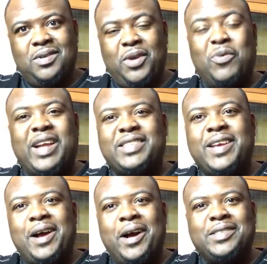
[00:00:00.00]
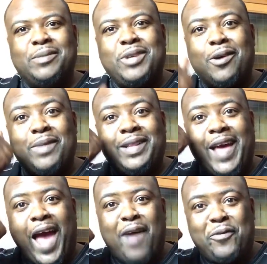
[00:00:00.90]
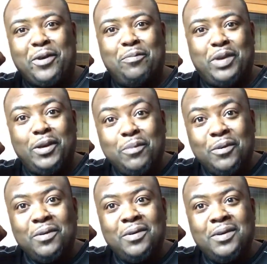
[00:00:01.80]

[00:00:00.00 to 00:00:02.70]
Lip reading: And when I say us, I'm talking about the African people.